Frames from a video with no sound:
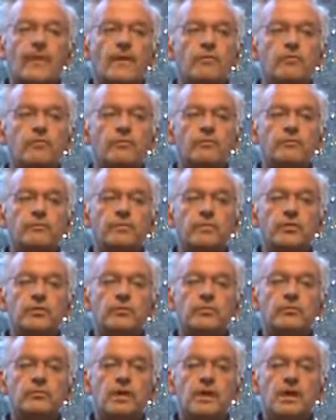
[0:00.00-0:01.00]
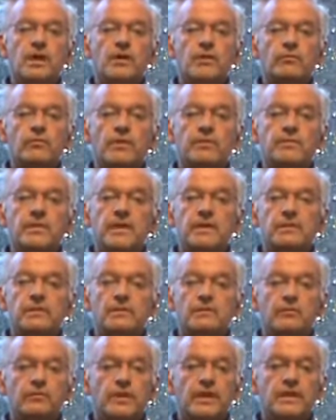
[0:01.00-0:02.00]
who we meet
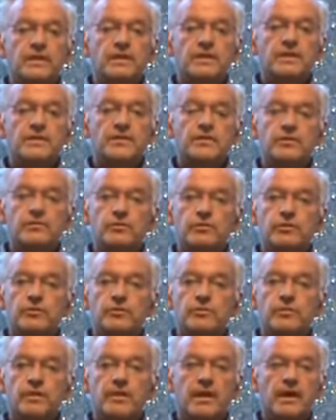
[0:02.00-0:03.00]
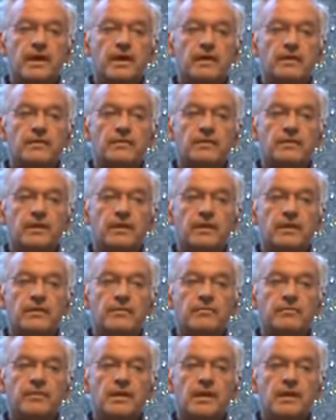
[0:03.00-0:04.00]
weekly as a group,
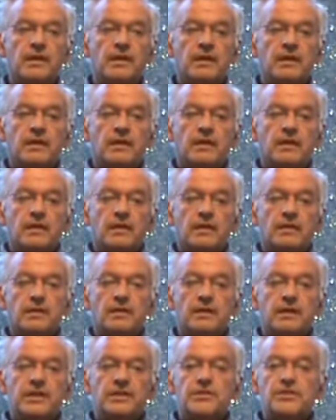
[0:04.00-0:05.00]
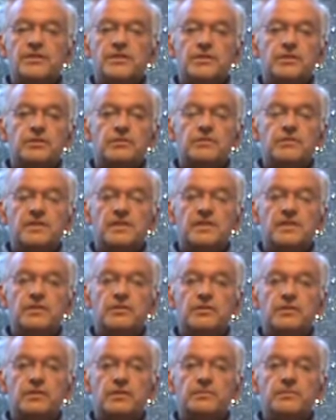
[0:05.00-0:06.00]
and each of the students is
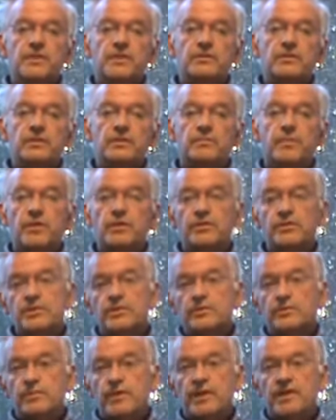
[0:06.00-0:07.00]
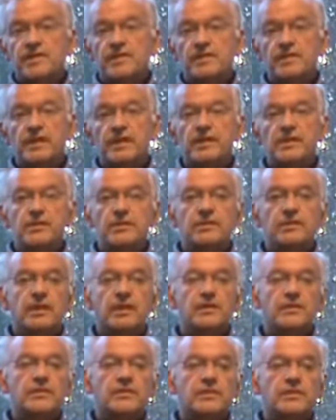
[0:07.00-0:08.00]
going to be doing a poster presentation,
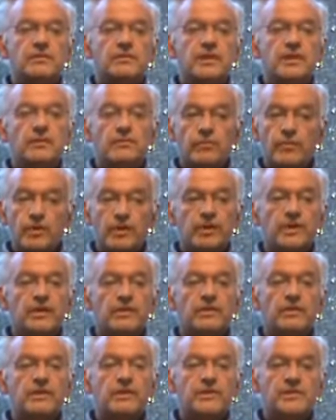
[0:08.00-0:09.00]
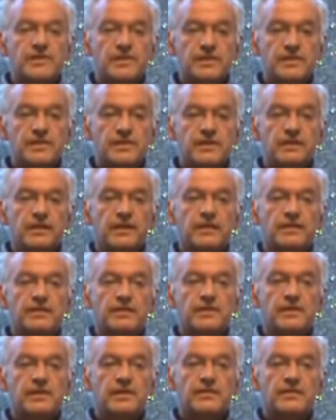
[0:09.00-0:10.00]
and so they're working on existing
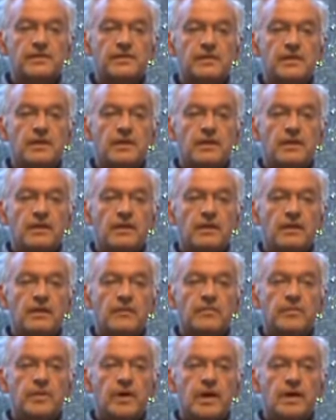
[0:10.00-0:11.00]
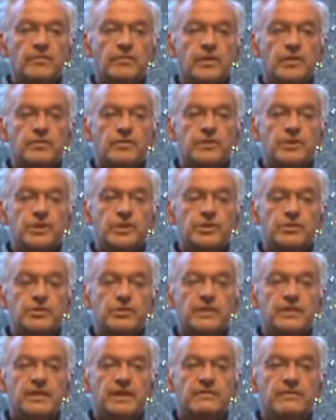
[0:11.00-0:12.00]
data sets. I want to
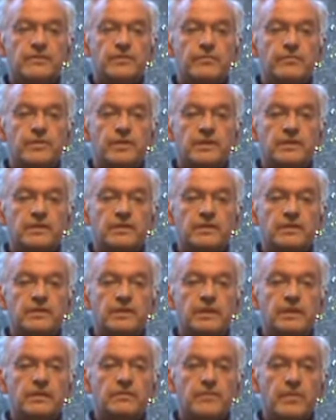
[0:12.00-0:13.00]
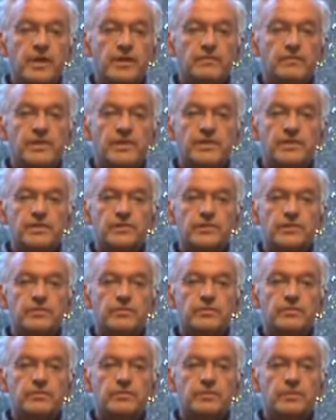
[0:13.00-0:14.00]
ensure that everyone in my research
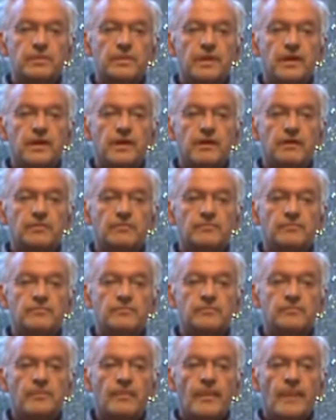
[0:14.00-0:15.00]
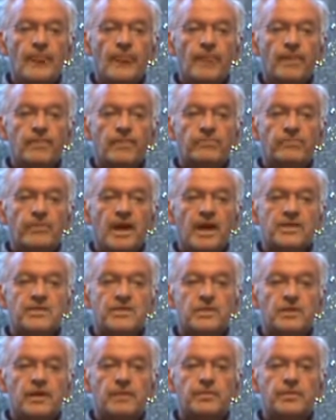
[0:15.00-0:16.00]
group has
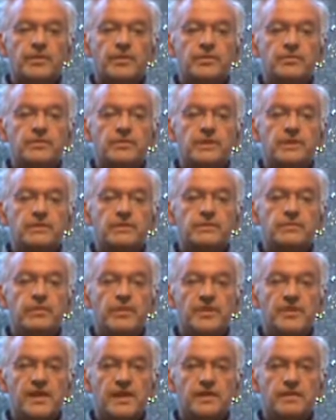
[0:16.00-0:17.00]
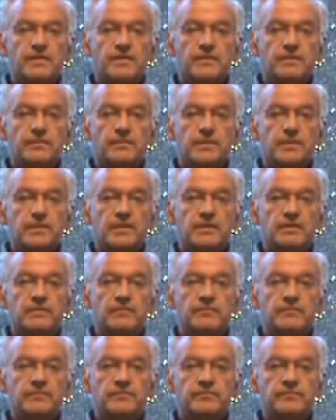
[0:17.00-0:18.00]
an opportunity to present somewhere,
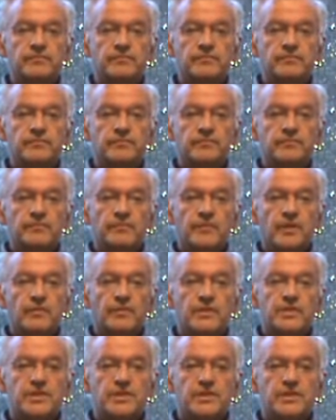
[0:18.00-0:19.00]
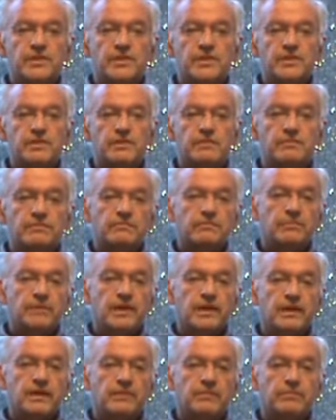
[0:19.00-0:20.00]
which is
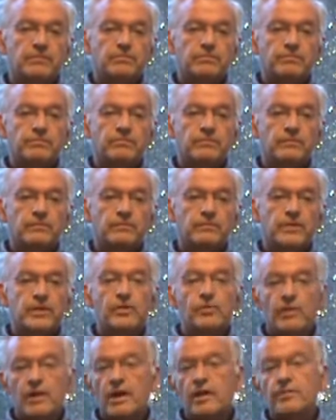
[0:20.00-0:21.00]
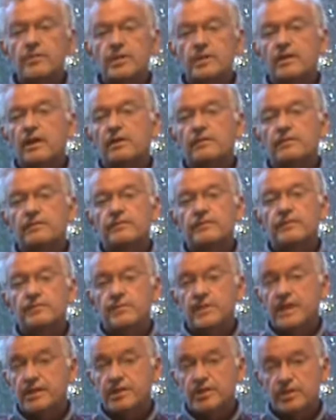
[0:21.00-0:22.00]
a requirement of the
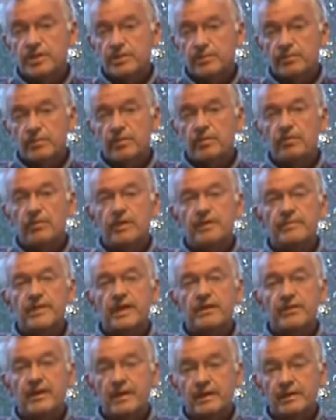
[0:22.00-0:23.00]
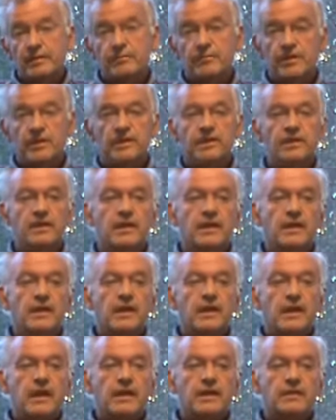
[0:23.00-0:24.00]
Ph.D. program now anyway,
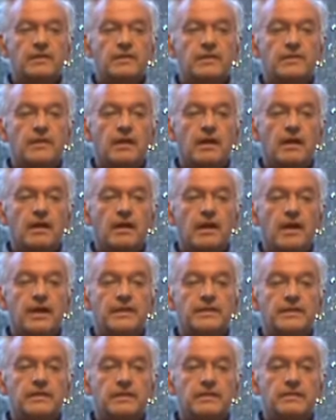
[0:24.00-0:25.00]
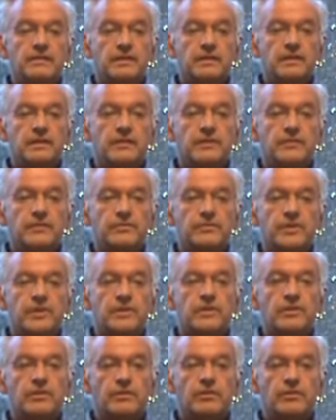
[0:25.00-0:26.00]
and ideally to be
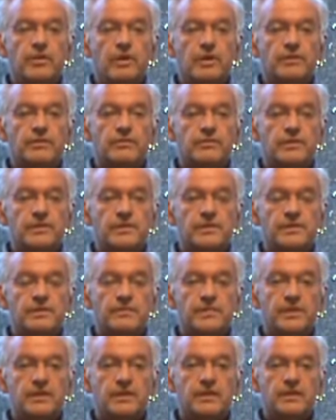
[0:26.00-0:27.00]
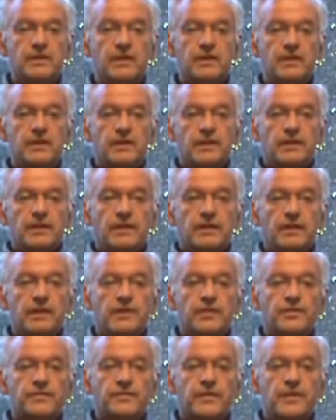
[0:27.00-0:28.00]
a co-author in something.
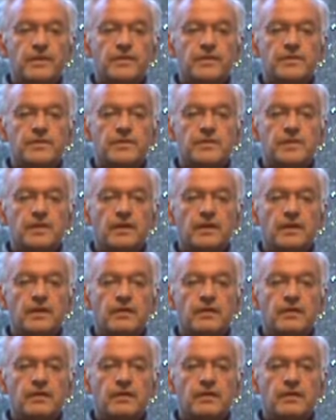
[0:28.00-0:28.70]
Now, as far as